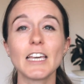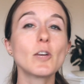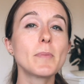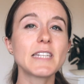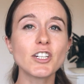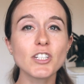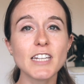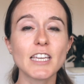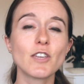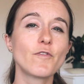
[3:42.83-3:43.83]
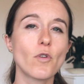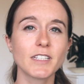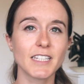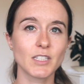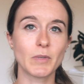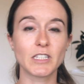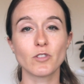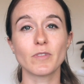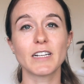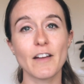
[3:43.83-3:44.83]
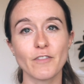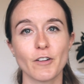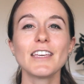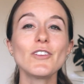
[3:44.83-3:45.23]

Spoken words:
It could potentially take you 4 to 6 weeks to recover.